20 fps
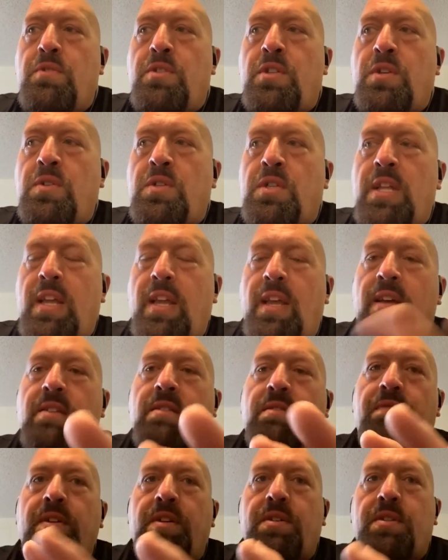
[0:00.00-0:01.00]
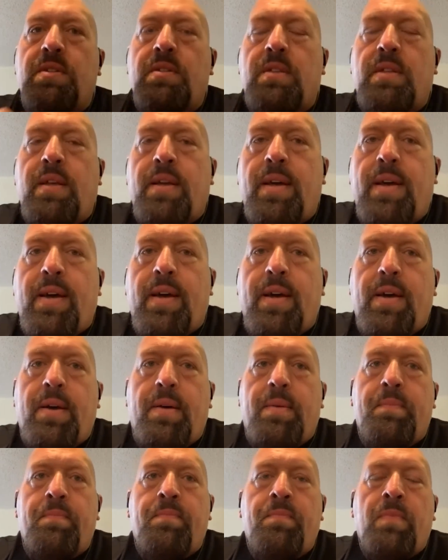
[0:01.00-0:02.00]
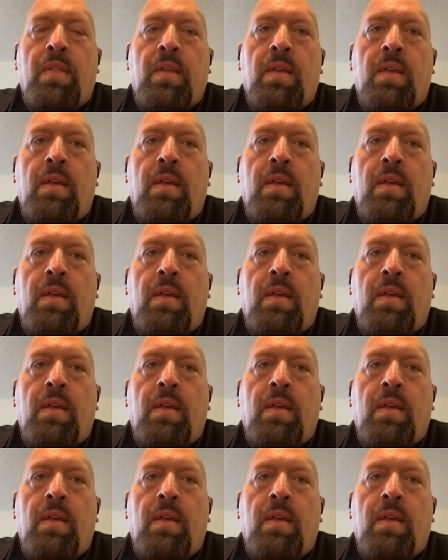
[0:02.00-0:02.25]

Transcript: to see his vision. Um,